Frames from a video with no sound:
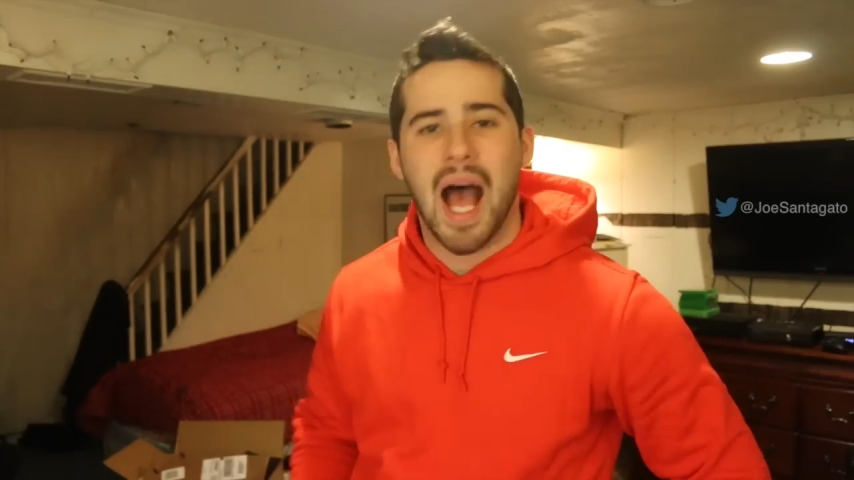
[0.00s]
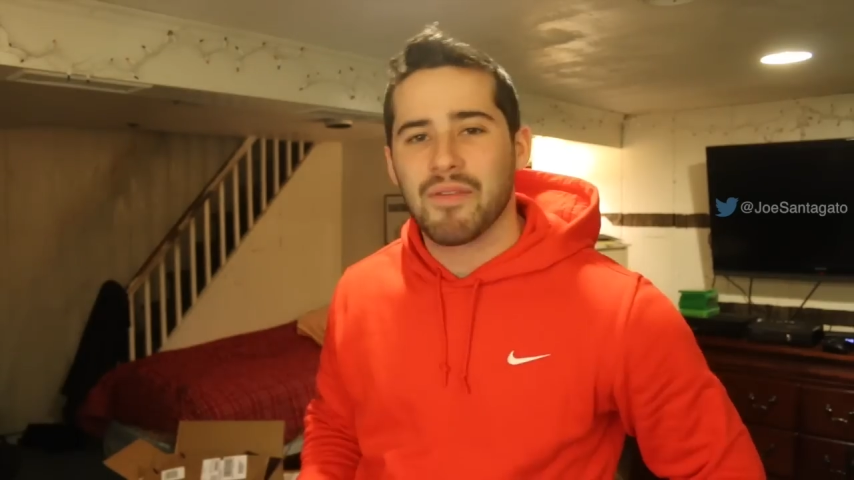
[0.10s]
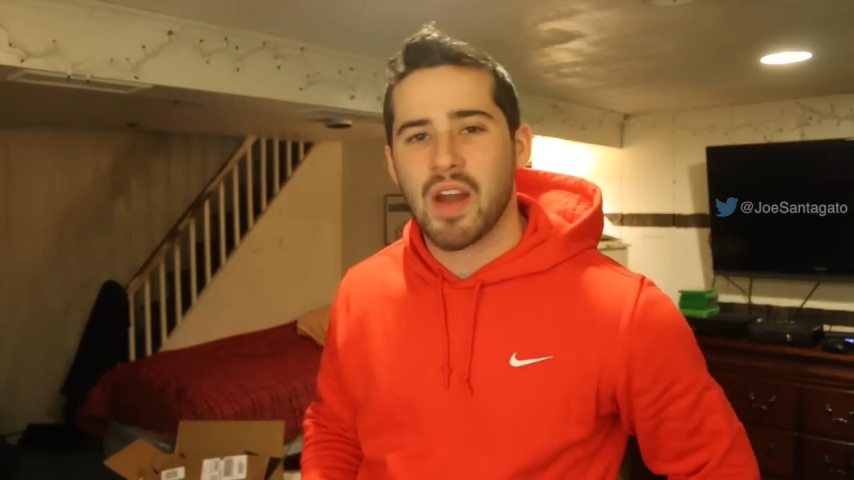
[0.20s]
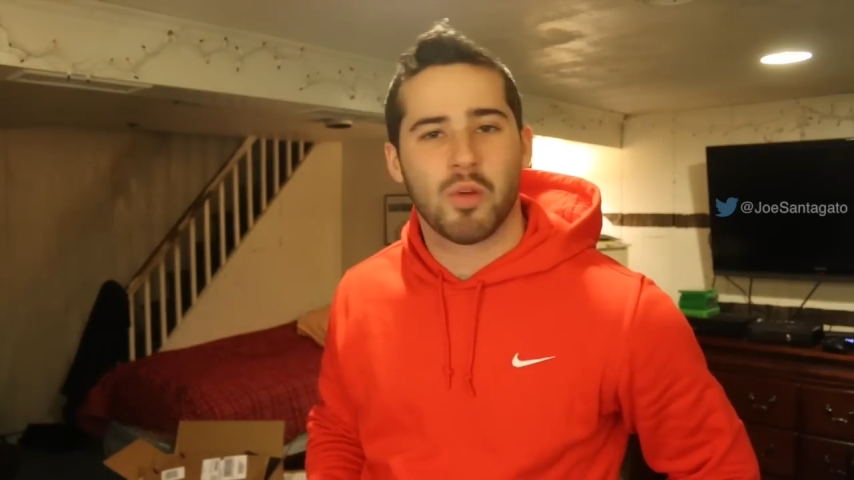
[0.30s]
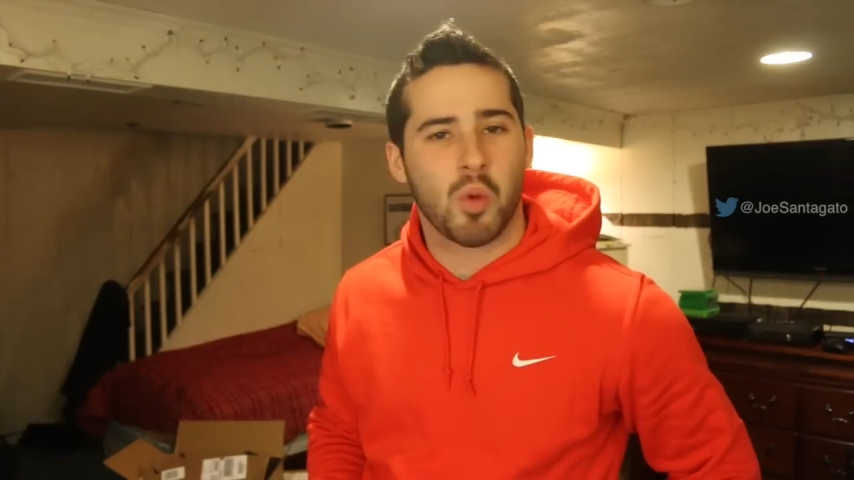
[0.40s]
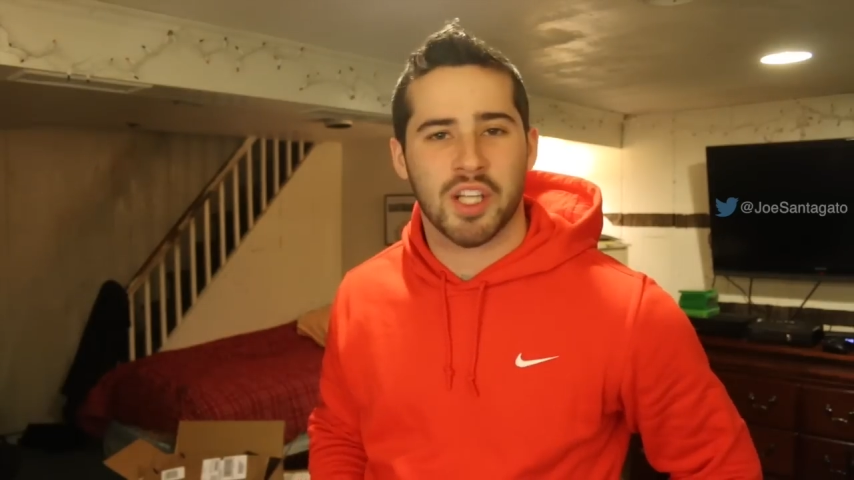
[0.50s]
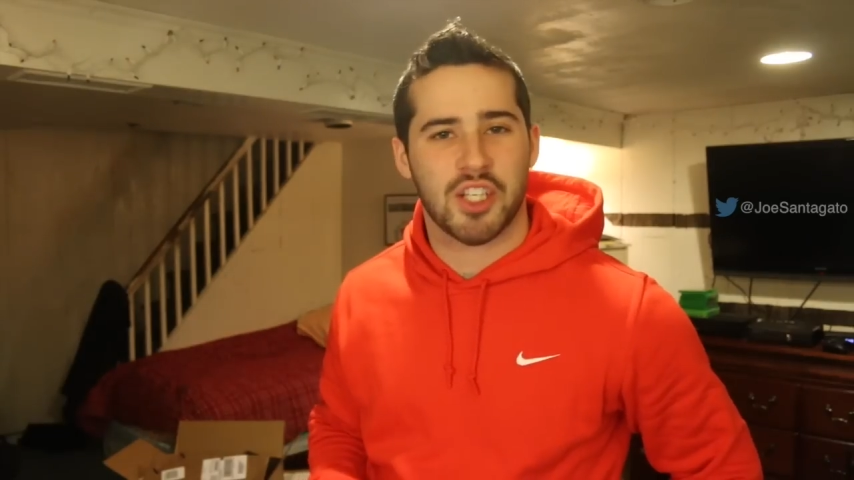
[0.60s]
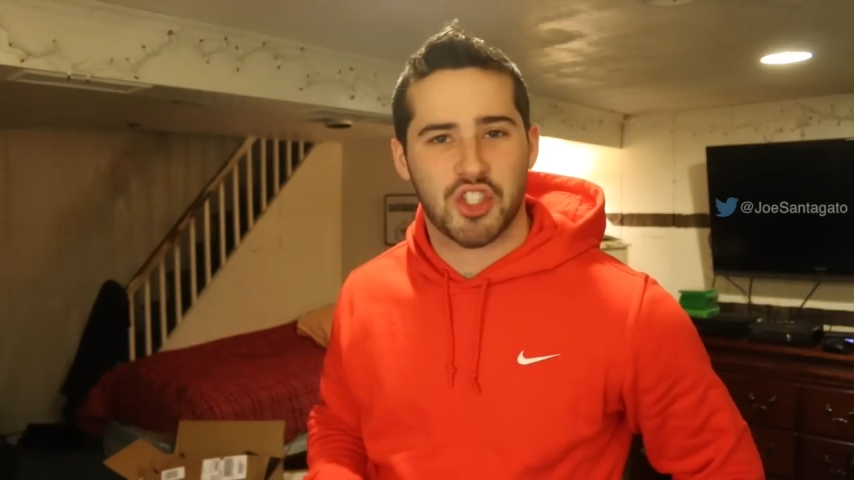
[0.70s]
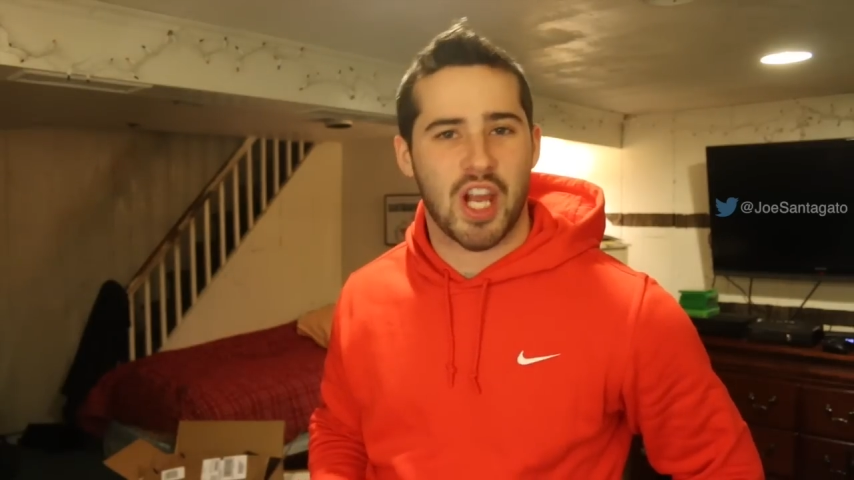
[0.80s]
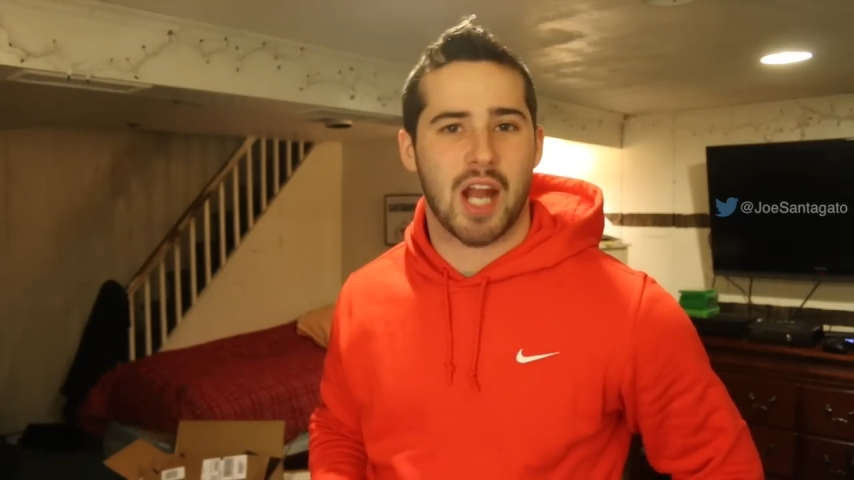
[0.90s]
I've never wanted
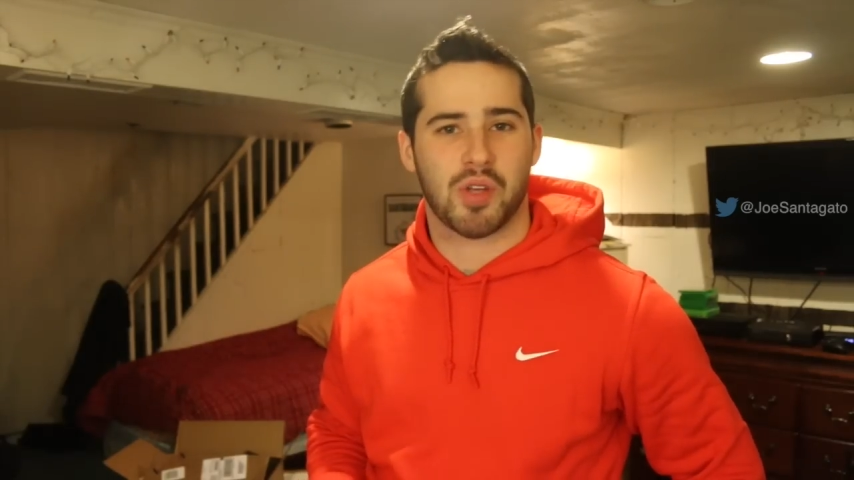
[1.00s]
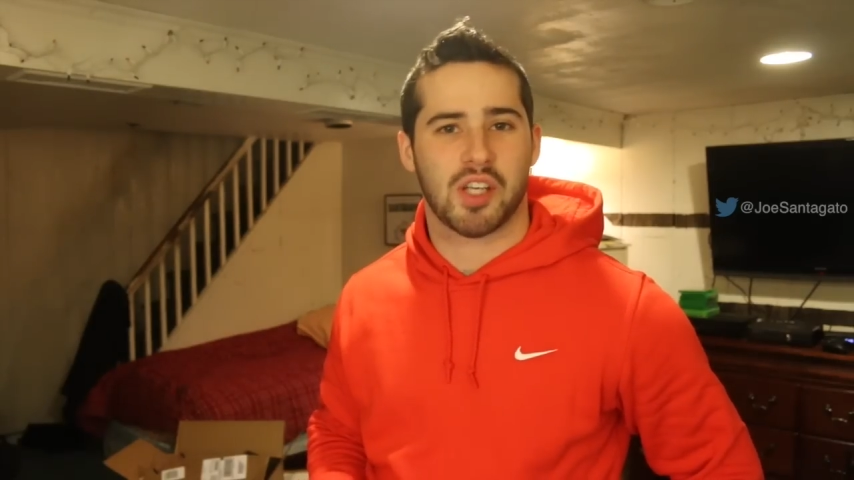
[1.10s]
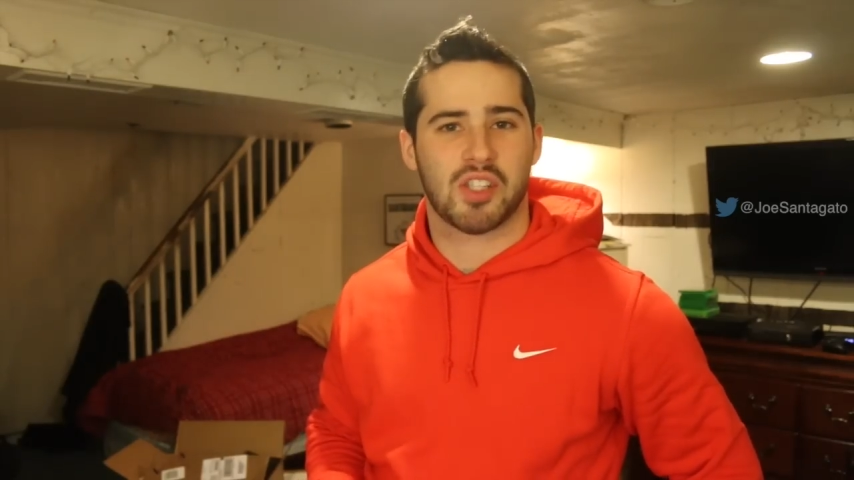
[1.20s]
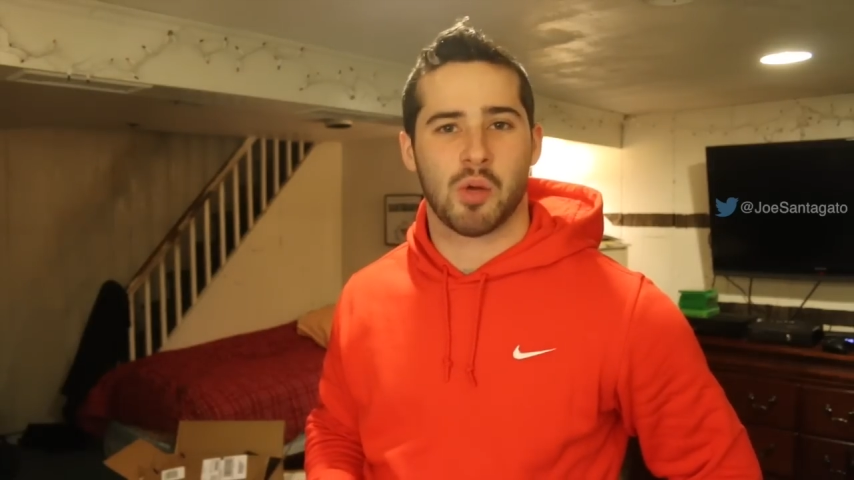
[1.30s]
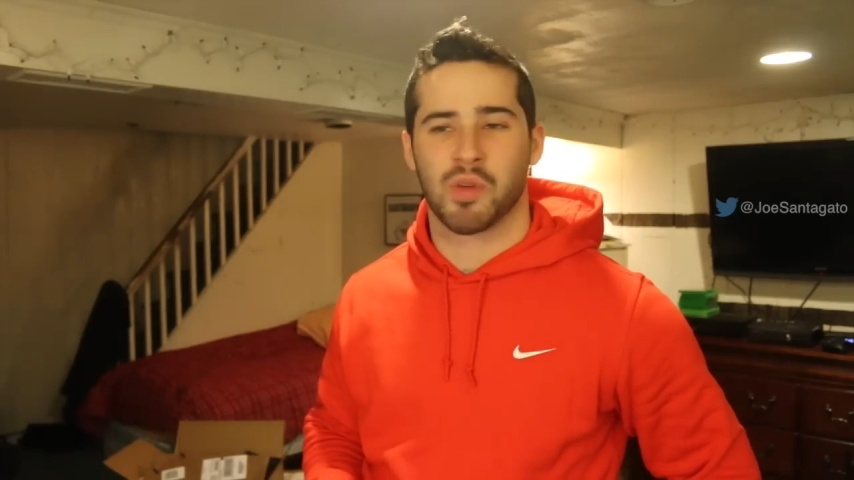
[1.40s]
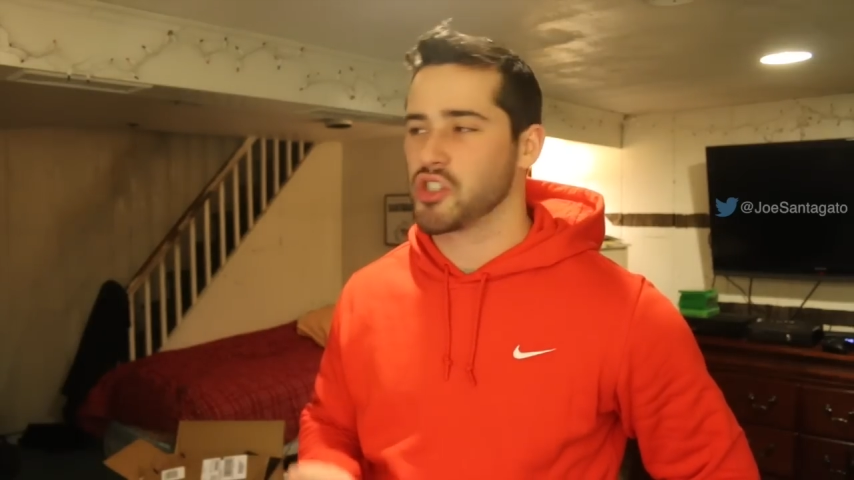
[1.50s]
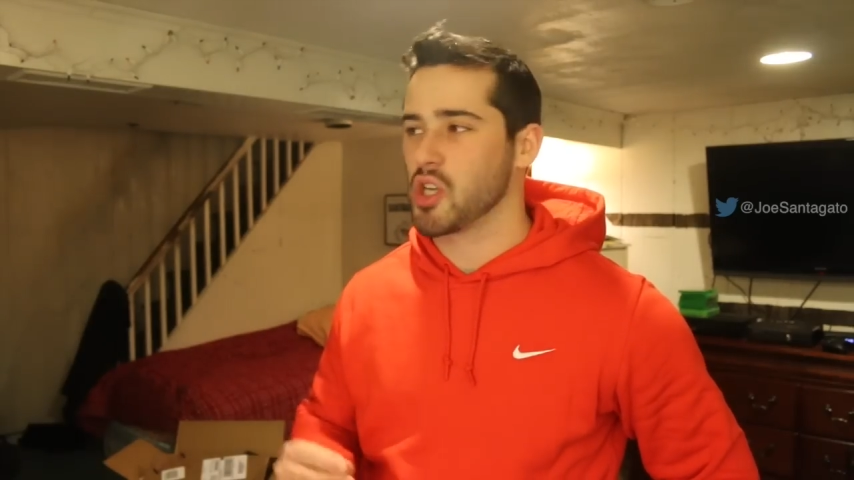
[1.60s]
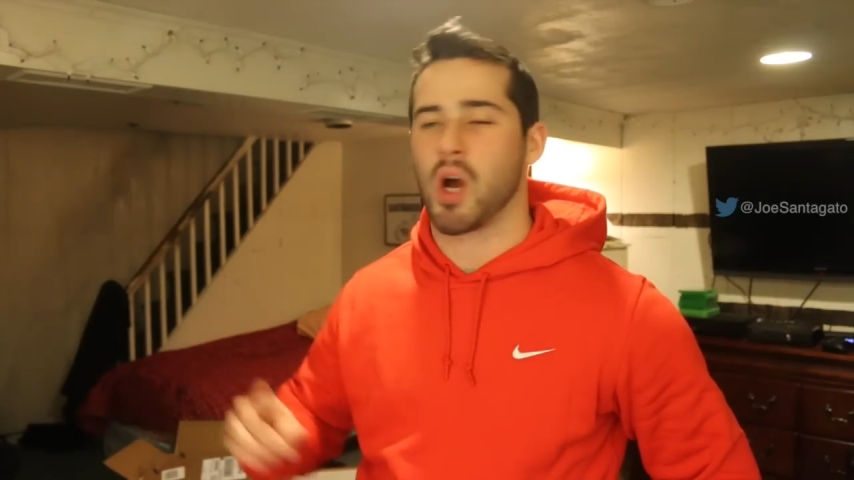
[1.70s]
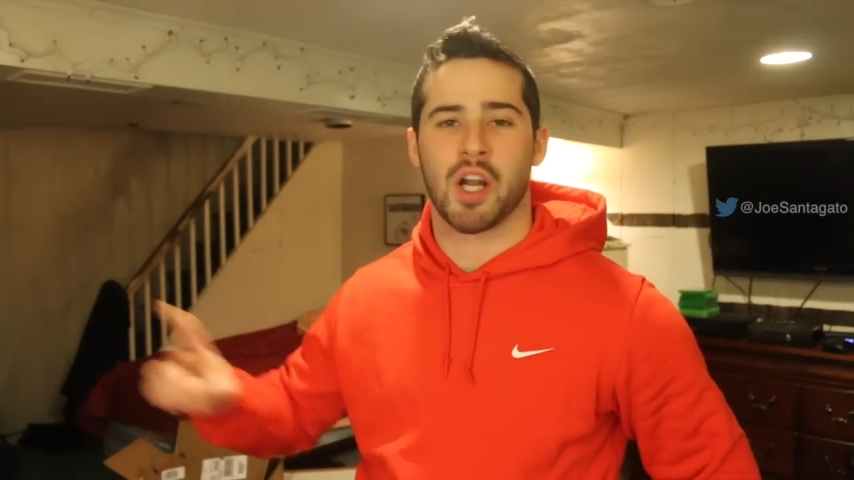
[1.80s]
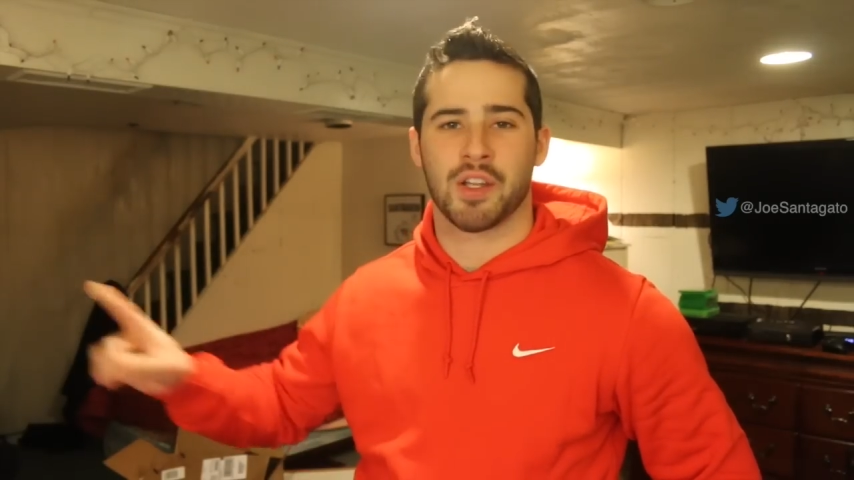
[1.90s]
to shadow kick someone so hard